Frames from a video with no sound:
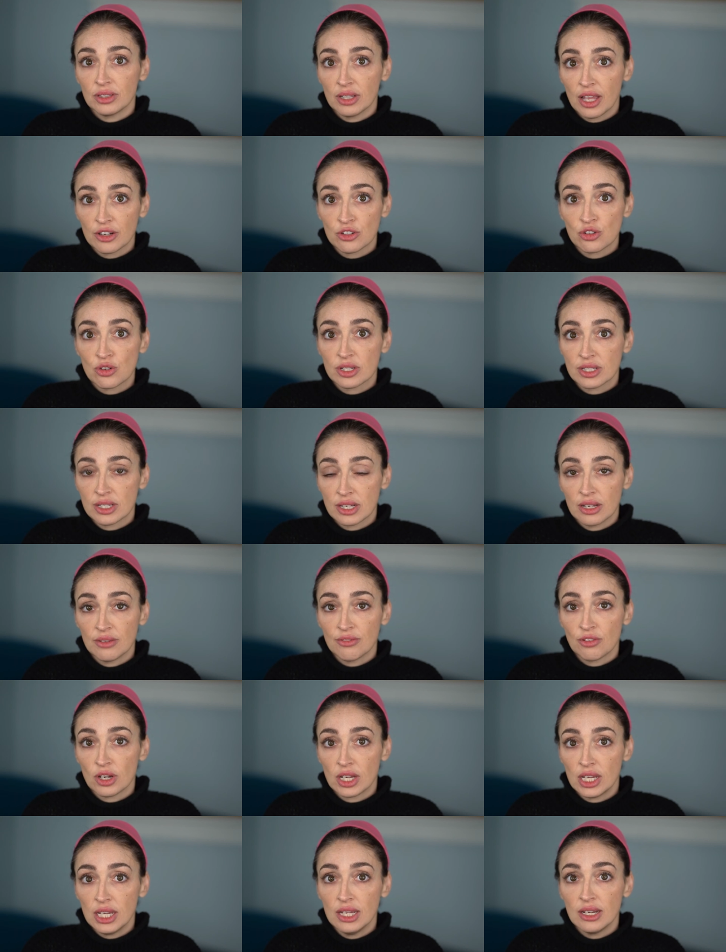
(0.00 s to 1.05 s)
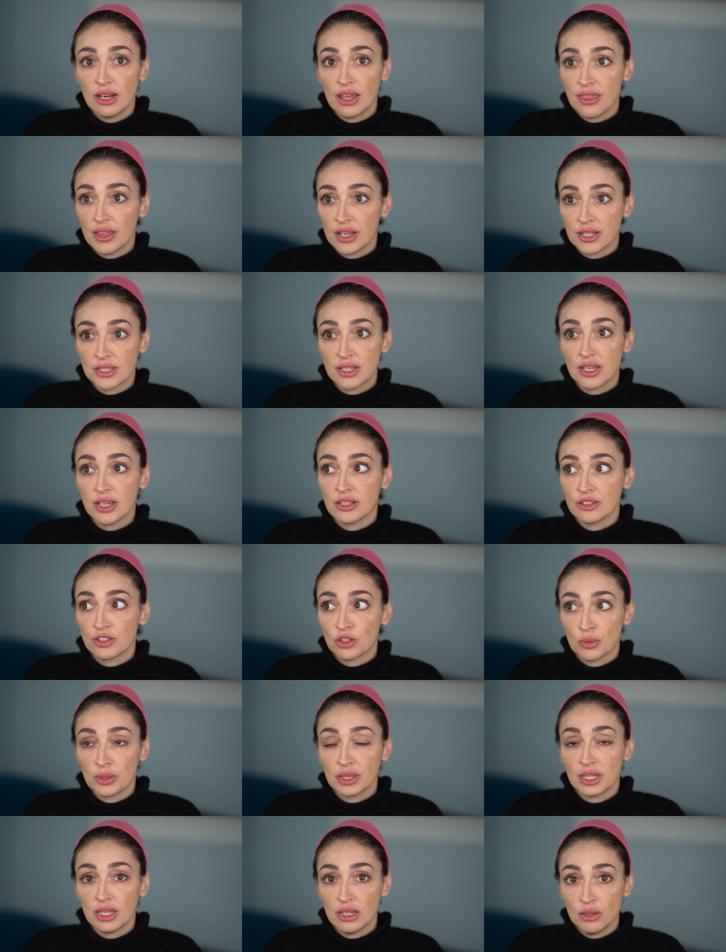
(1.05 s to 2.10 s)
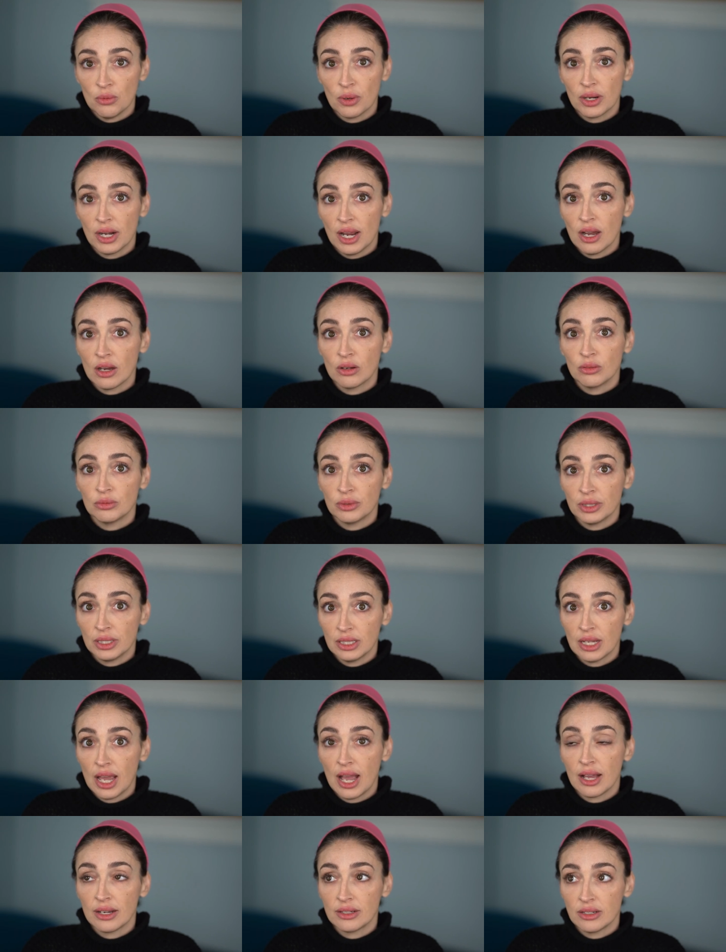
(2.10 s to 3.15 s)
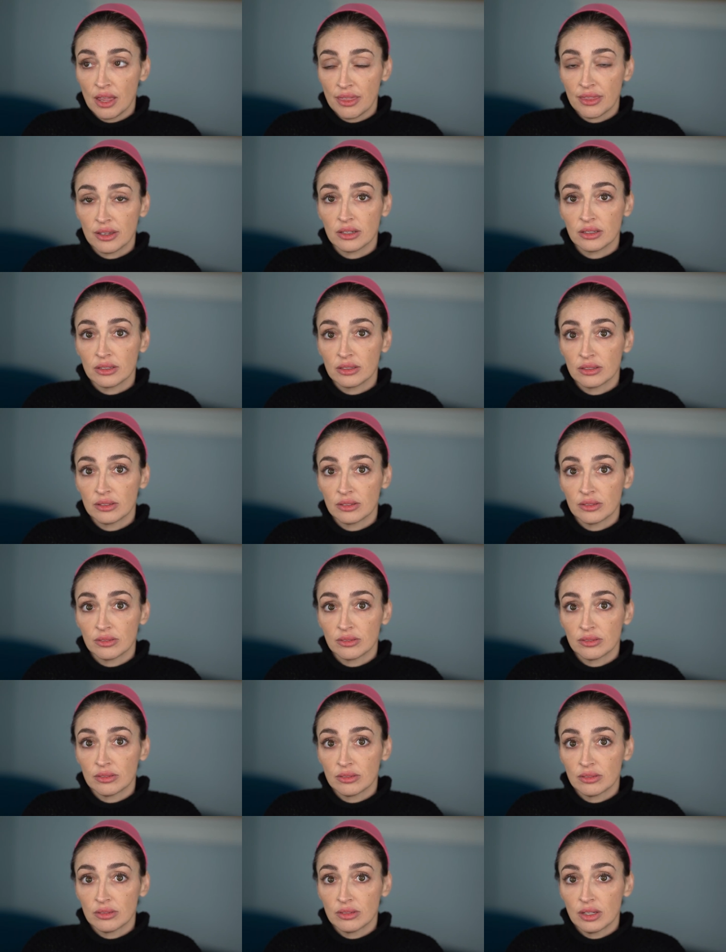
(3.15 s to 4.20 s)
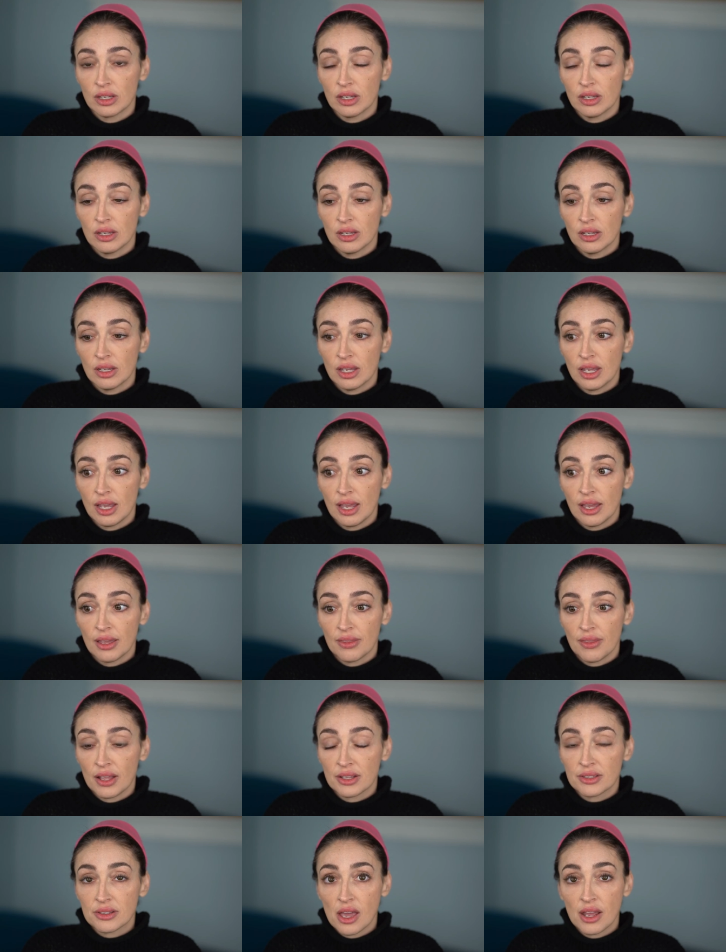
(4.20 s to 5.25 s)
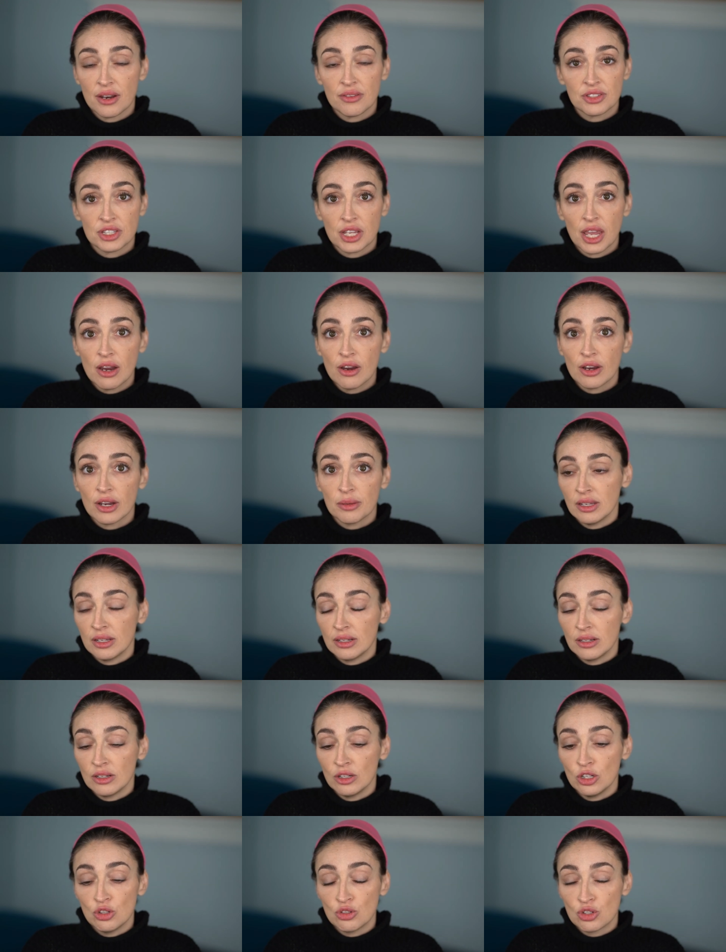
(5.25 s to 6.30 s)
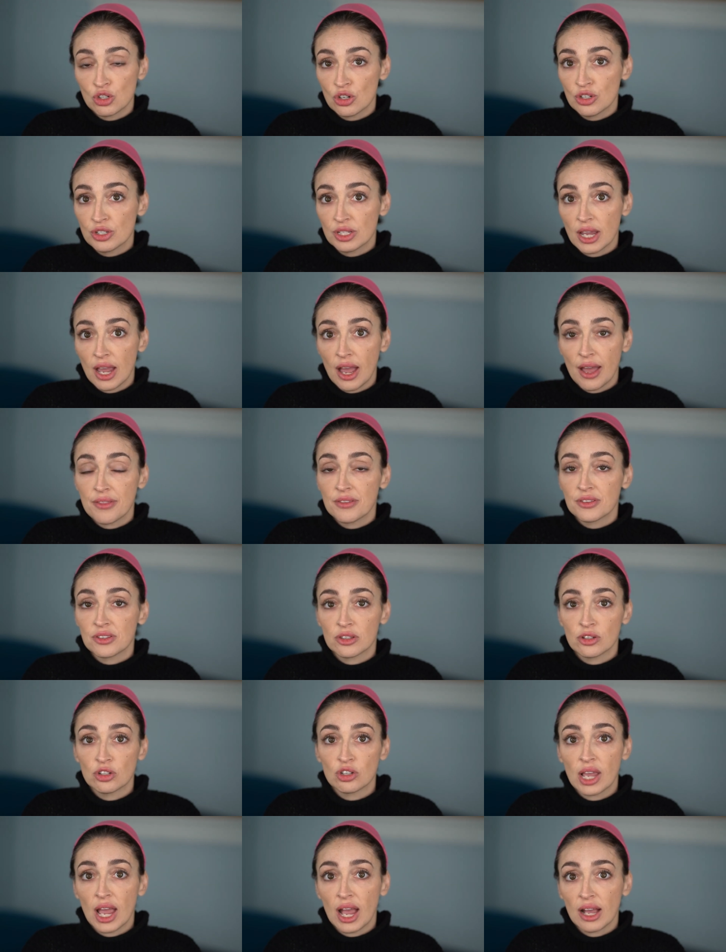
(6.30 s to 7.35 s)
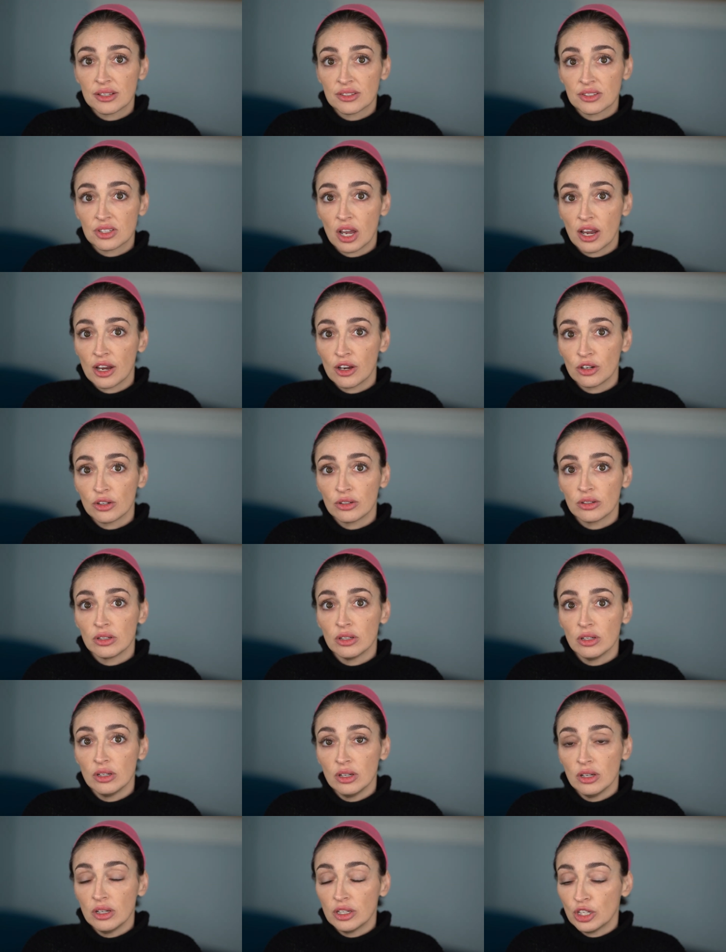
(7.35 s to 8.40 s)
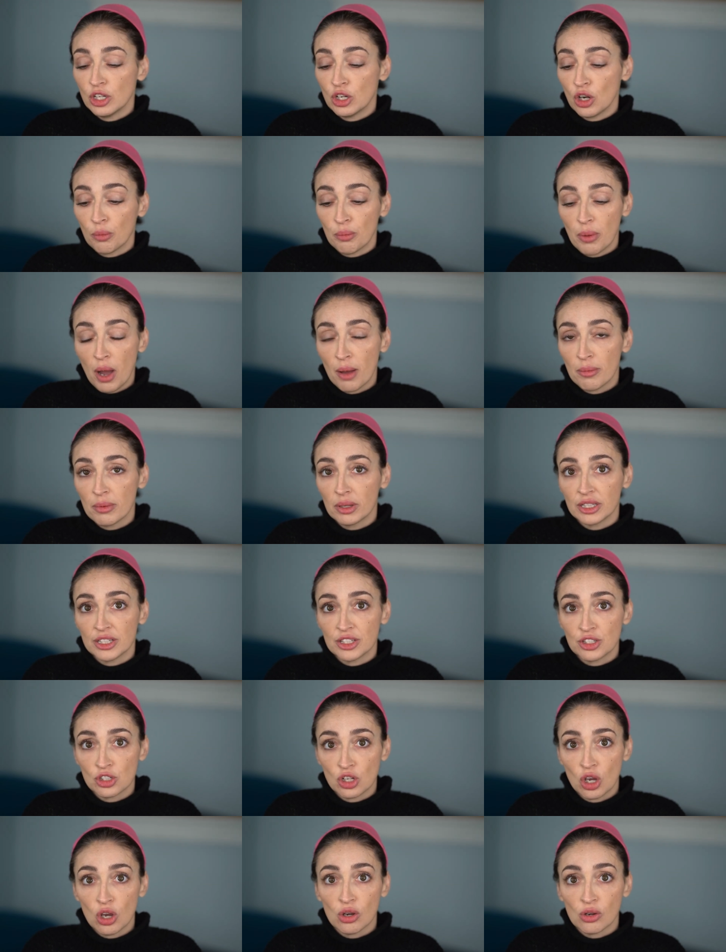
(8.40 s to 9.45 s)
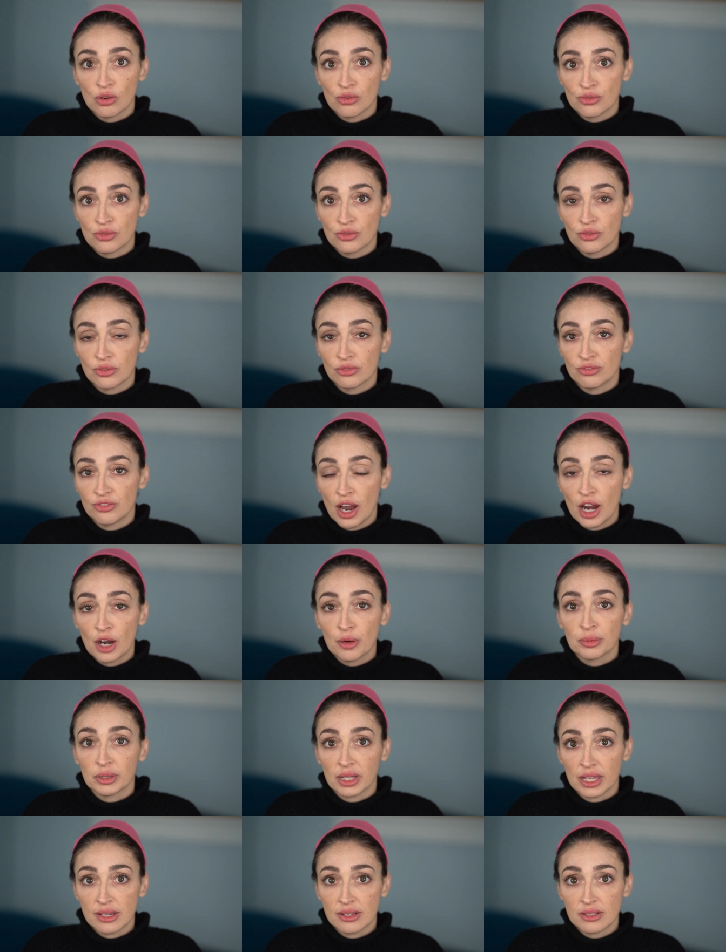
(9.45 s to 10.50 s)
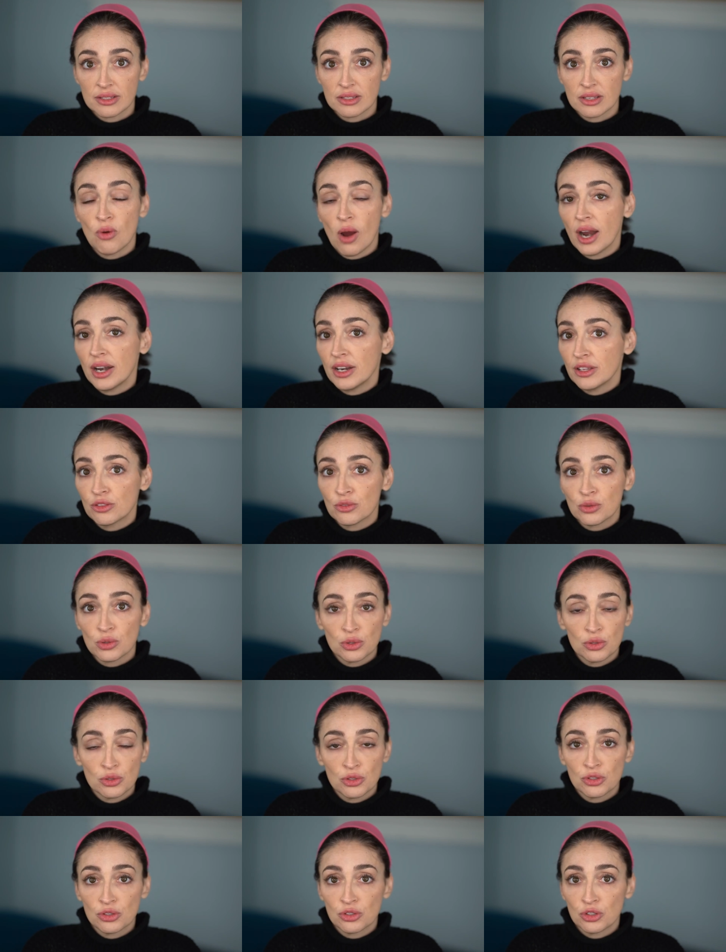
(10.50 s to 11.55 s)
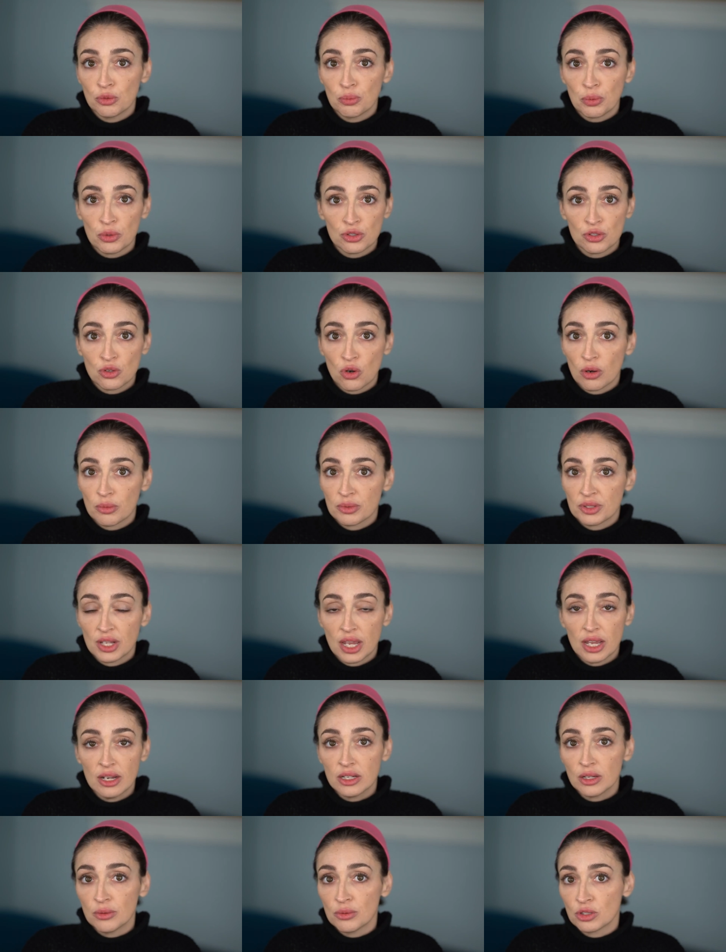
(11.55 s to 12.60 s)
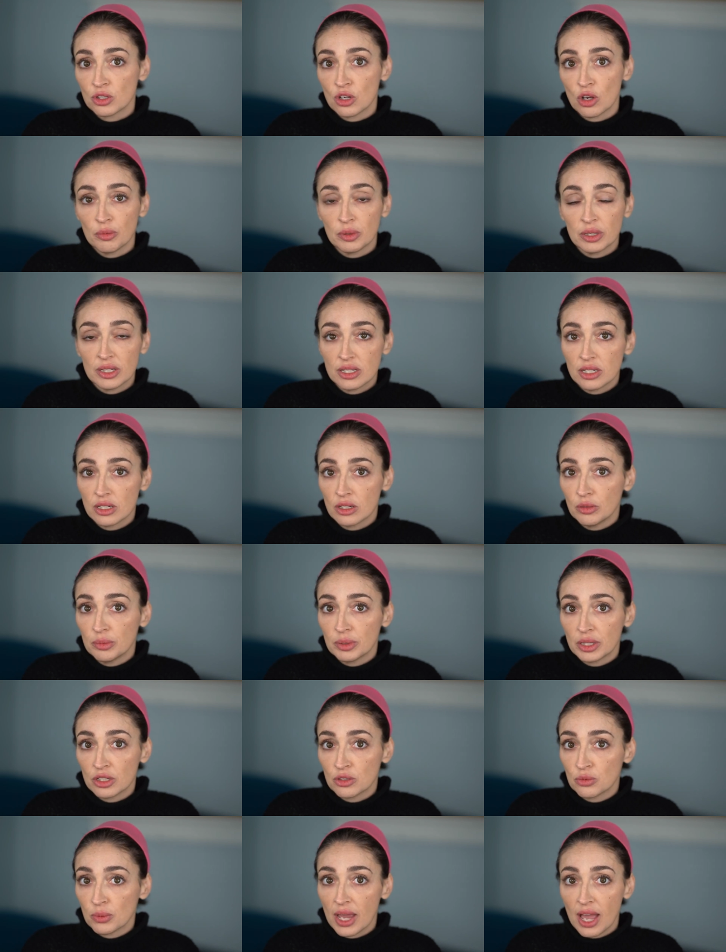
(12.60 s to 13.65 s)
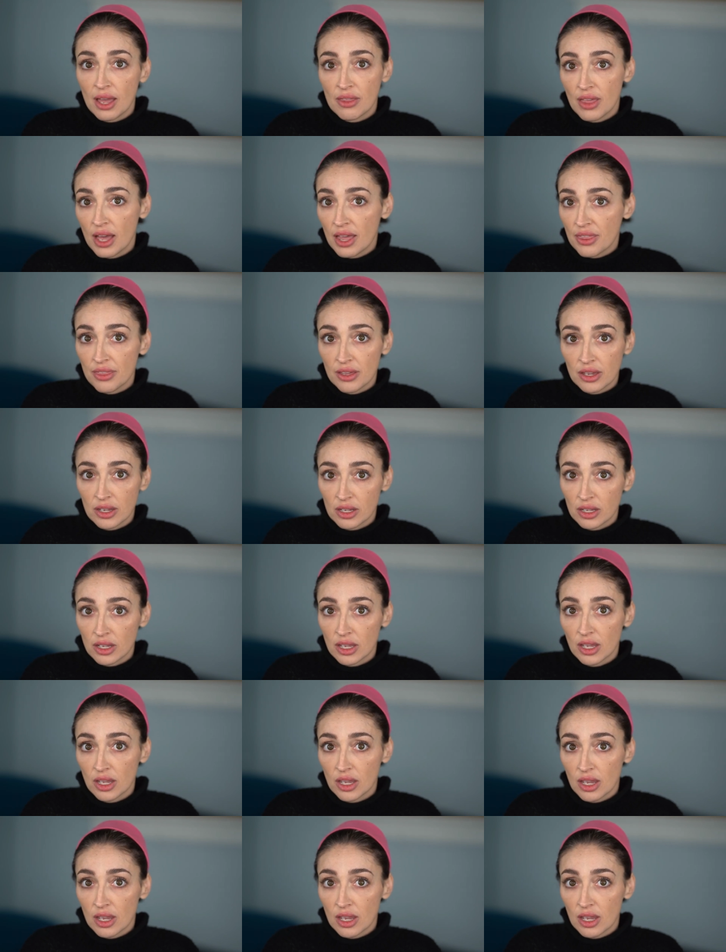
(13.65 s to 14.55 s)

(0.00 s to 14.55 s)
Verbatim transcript: electricity for heat, and that's it. So when the heat went out, we had nothing. And that's kind of scary. In New Jersey, I had this little cast iron, you know, potbelly stove fireplace. Riding through Superstorm Sandy was no big deal because we had that thing